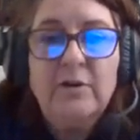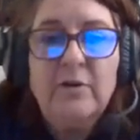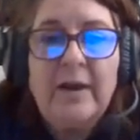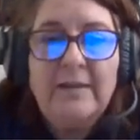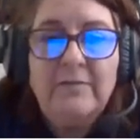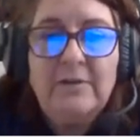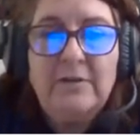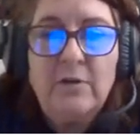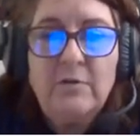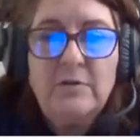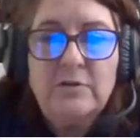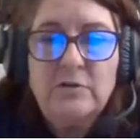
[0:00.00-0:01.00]
Your AV
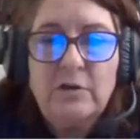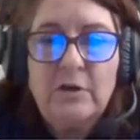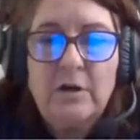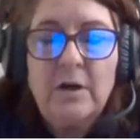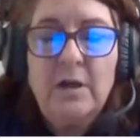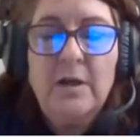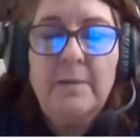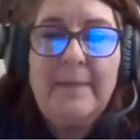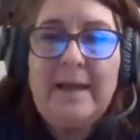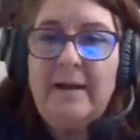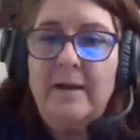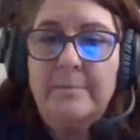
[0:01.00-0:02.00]
node is your
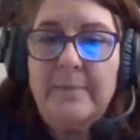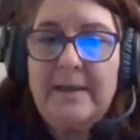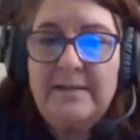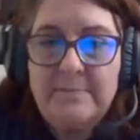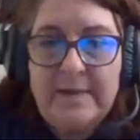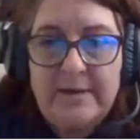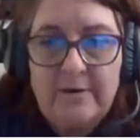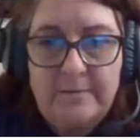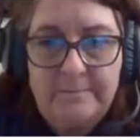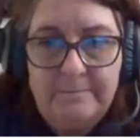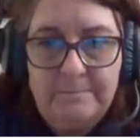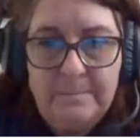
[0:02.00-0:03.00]
backup pacemaker.